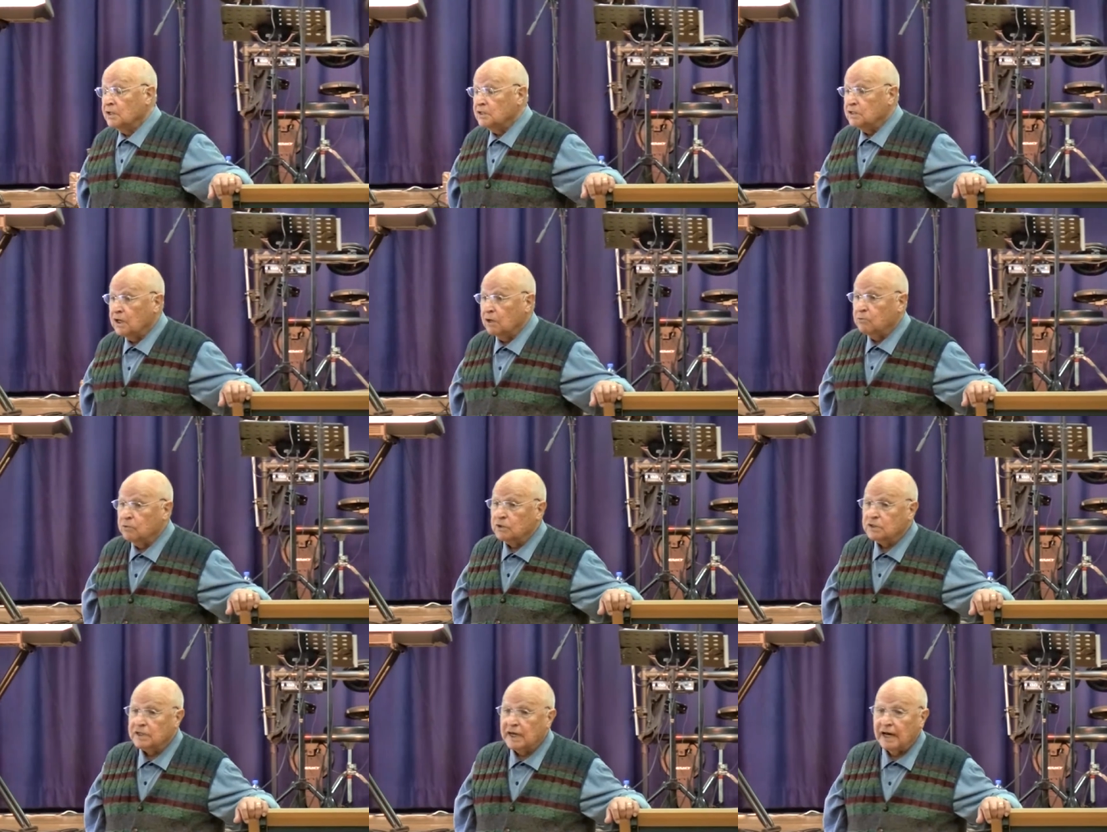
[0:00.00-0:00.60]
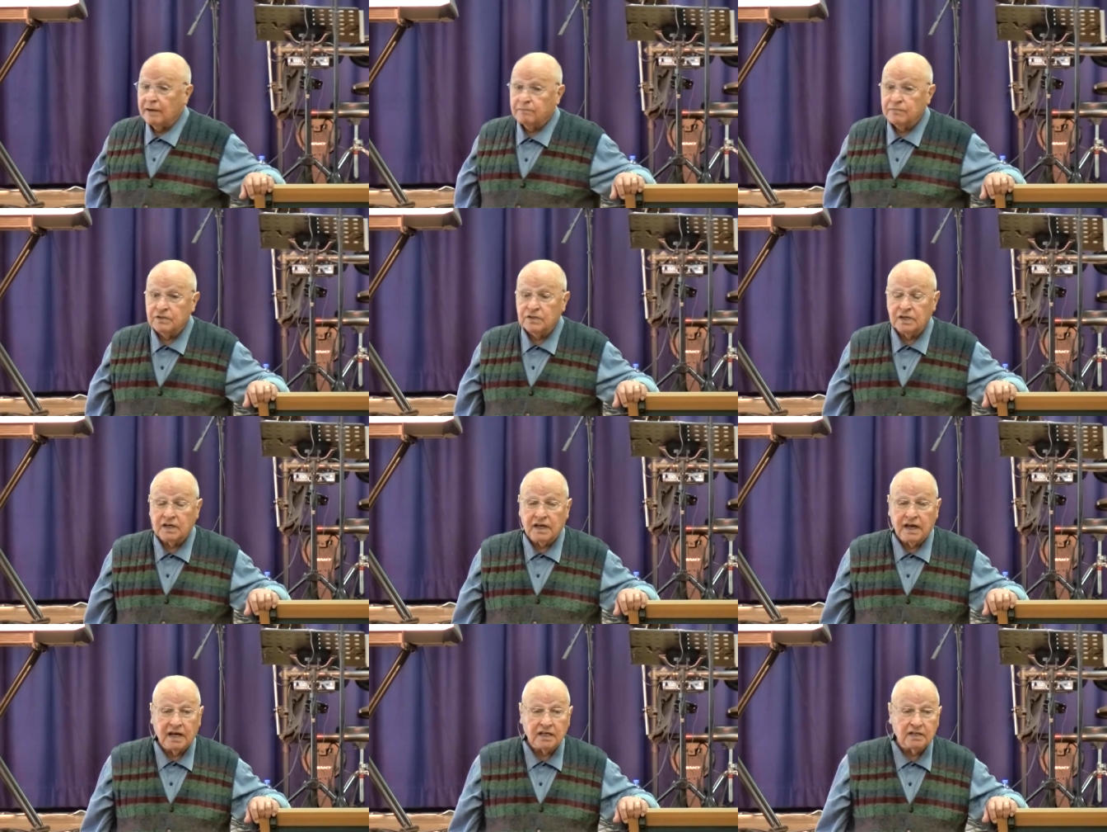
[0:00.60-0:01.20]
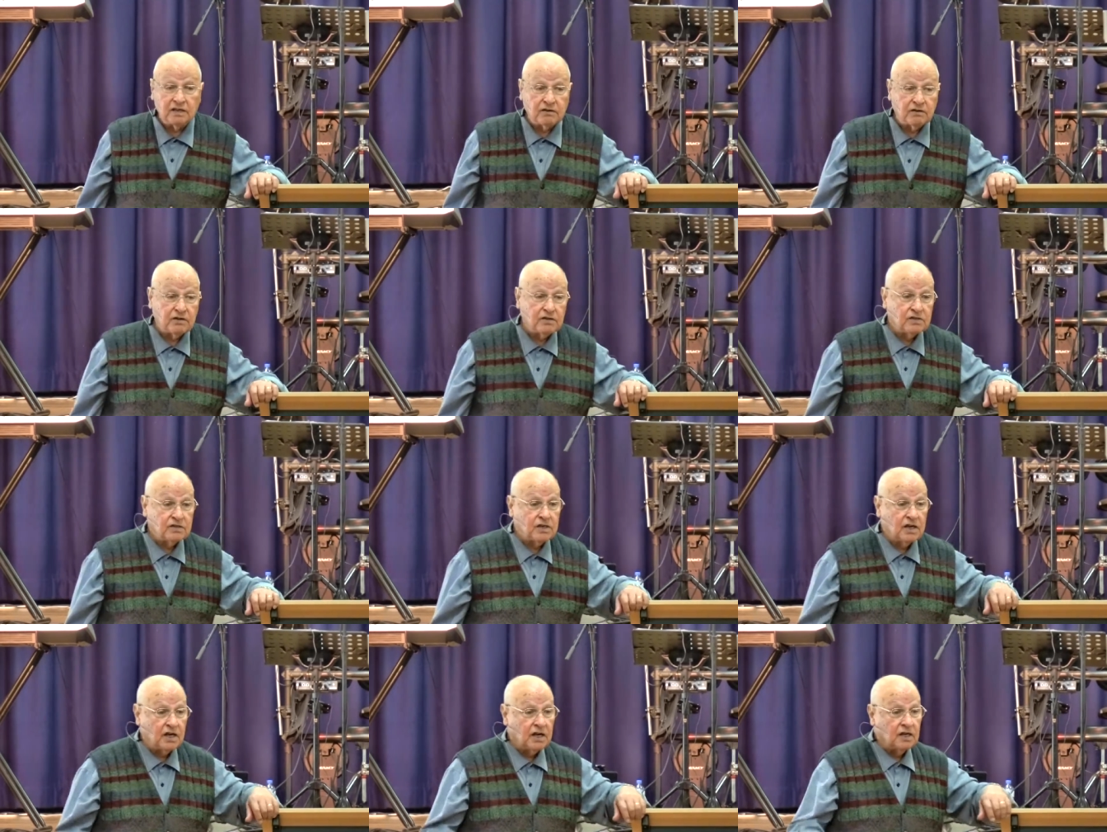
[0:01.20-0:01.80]
they would come together
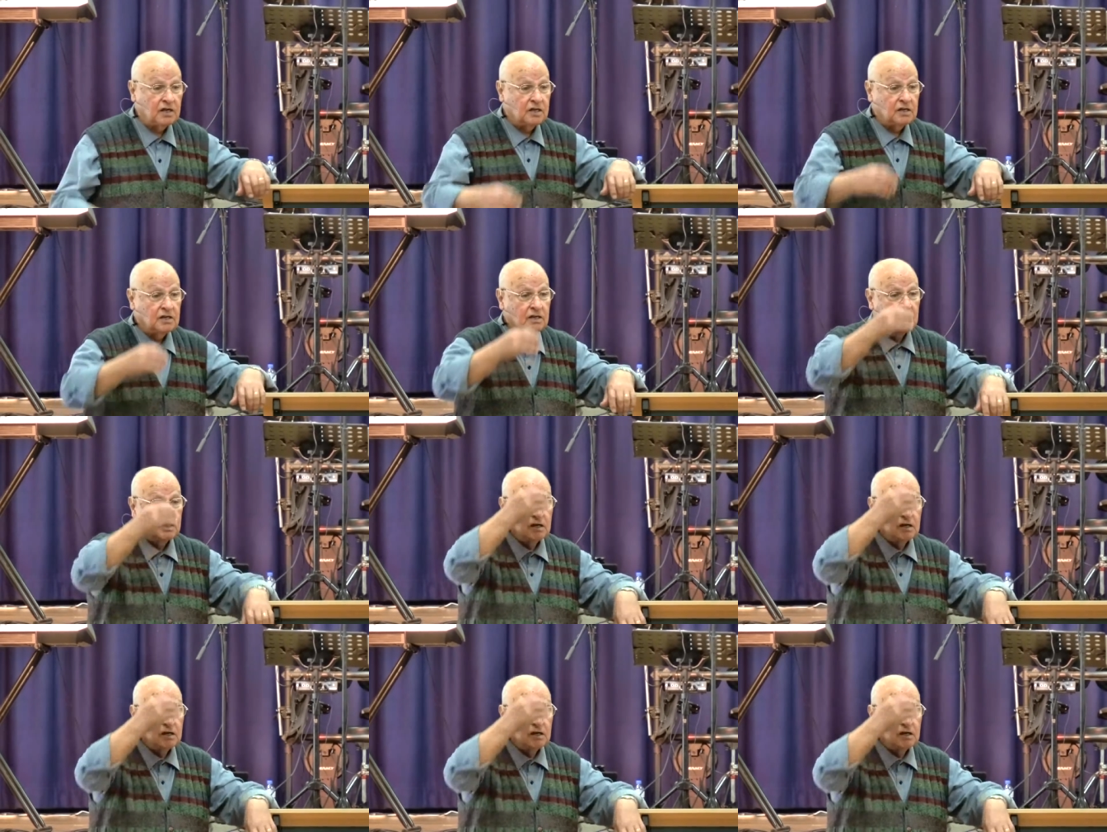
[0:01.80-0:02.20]
and say,